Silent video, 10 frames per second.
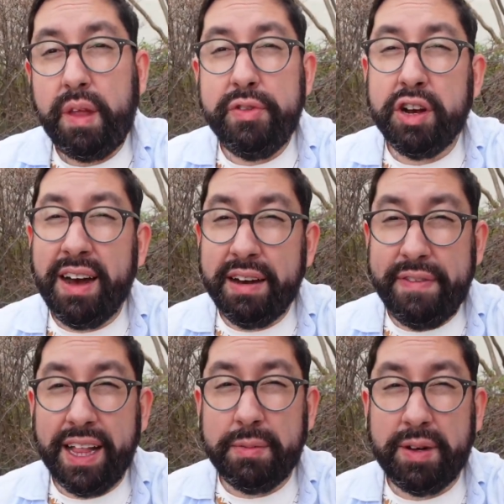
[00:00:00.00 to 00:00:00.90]
they're not
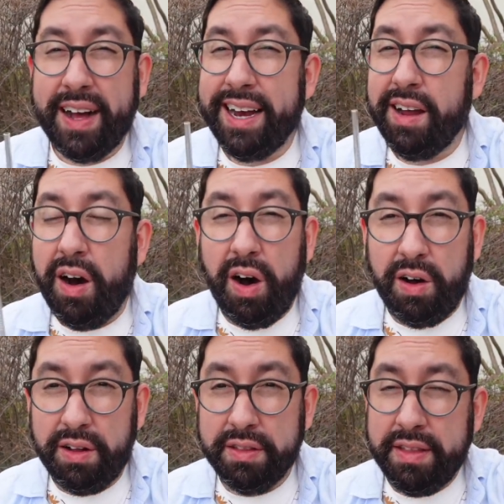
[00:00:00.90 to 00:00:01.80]
available at
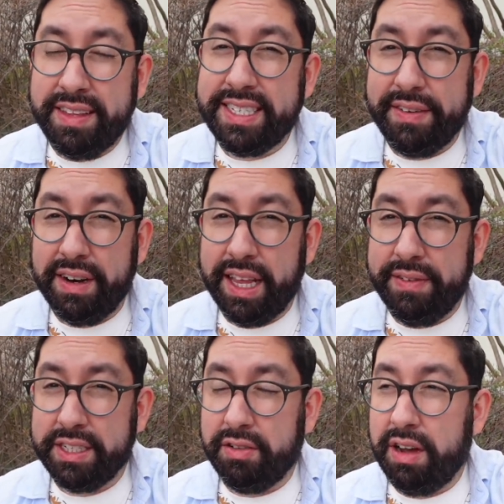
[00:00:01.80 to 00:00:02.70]
all the
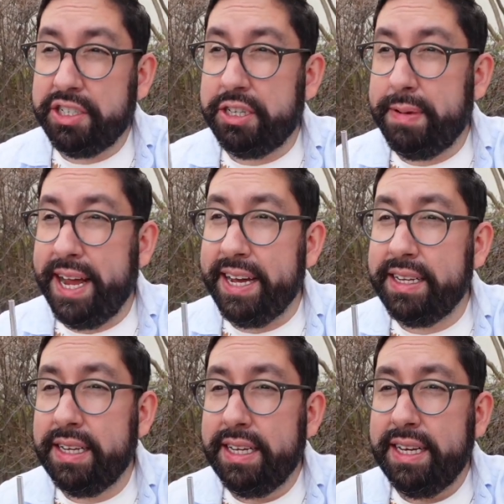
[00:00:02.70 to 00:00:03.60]
7-Elevens across Japan.